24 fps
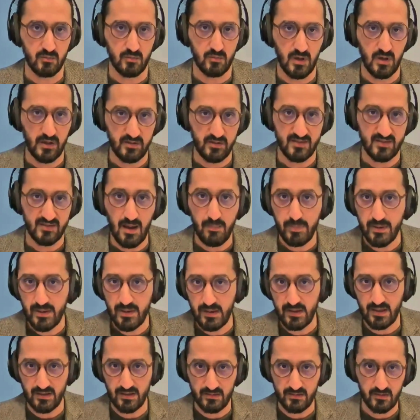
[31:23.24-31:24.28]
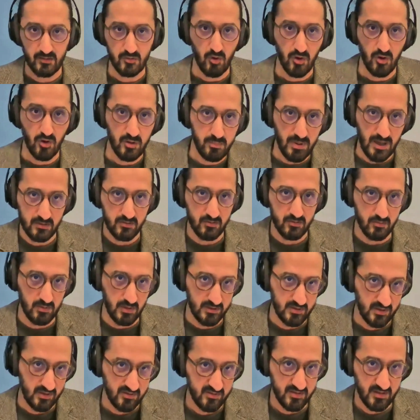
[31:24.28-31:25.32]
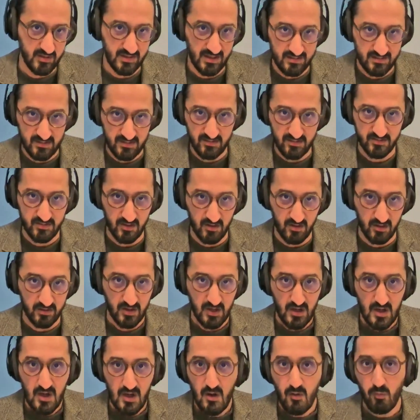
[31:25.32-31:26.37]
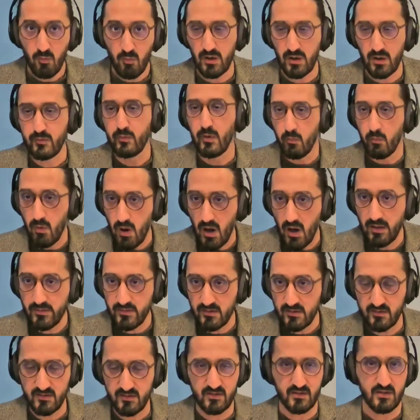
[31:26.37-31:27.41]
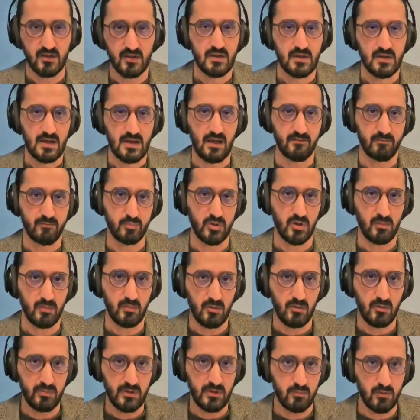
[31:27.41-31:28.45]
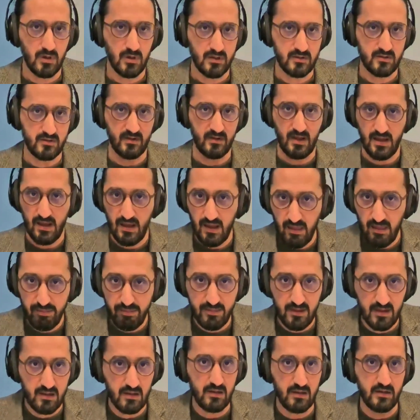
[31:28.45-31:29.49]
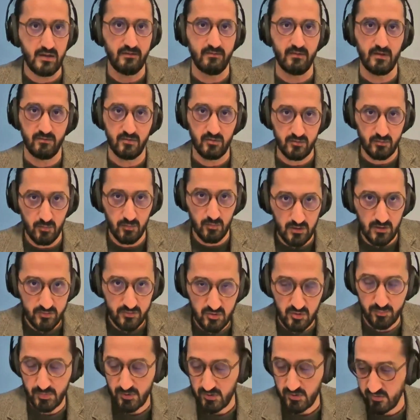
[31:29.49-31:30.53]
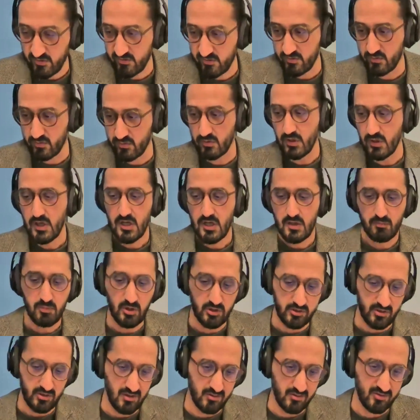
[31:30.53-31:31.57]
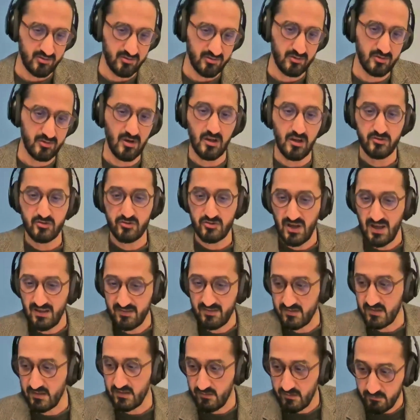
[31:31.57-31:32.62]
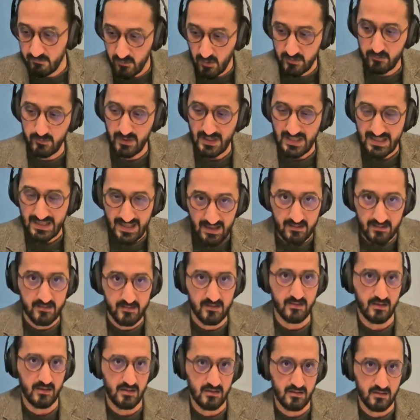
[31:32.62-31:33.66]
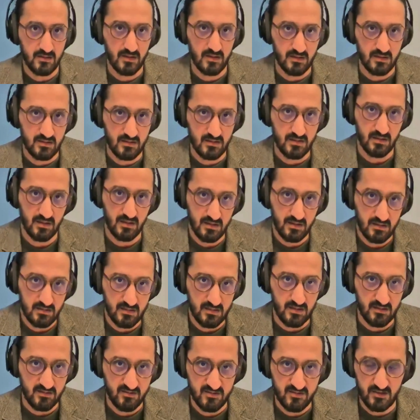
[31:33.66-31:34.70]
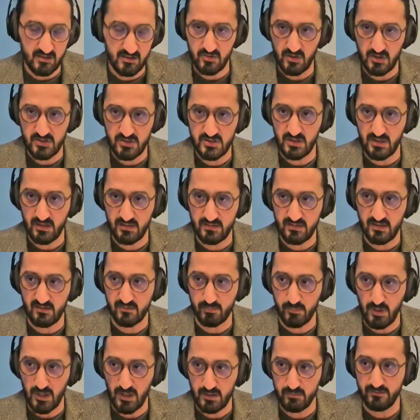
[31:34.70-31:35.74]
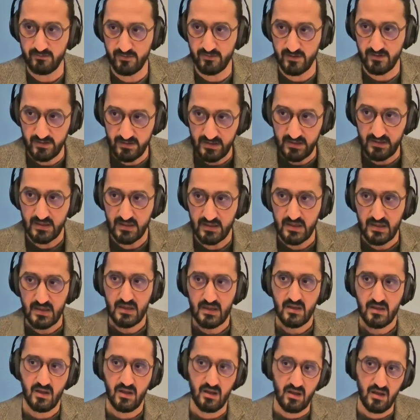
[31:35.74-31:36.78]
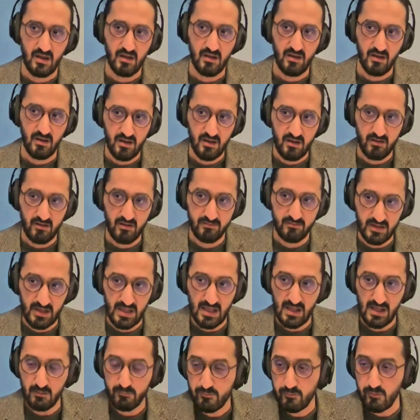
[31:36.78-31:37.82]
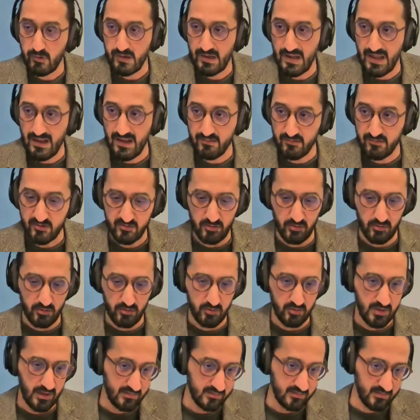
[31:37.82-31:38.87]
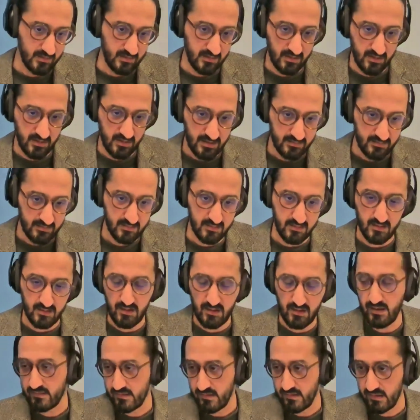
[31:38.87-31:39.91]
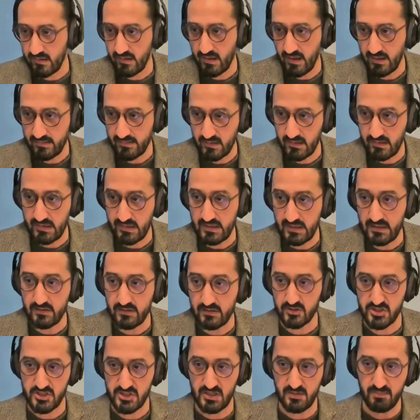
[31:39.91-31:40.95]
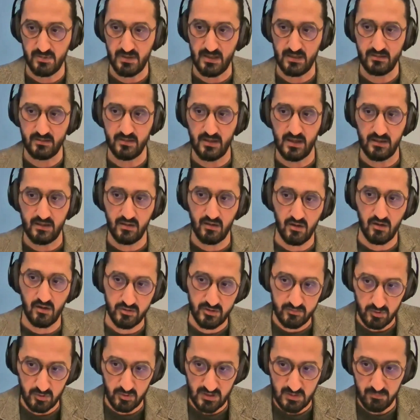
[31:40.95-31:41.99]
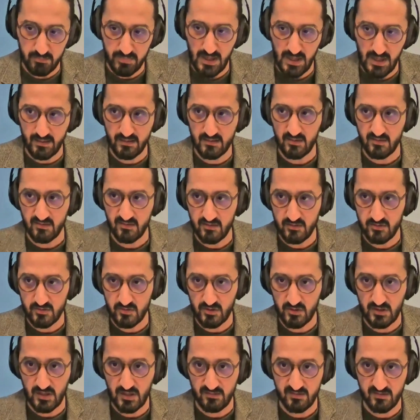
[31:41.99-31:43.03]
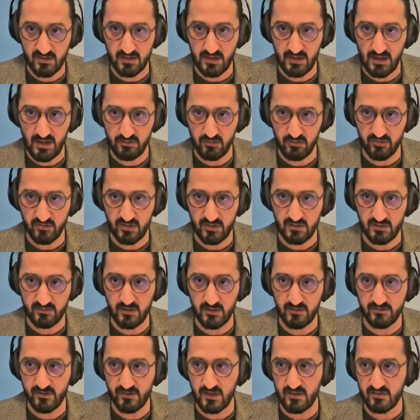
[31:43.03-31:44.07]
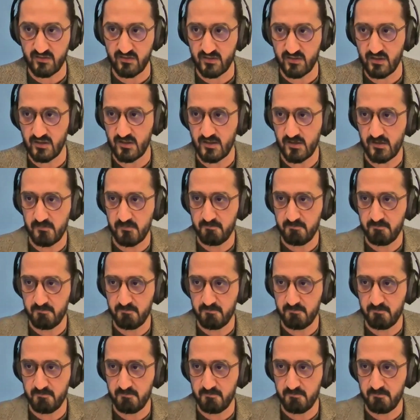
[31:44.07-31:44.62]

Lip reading: what is happening, and going back to what I said at the start, what we want and probably what ethically we would want to pursue, but also contrasted with what we get in this situation. And this might be very helpful lens to look at the leadership and how they would impact the scenarios that we are facing.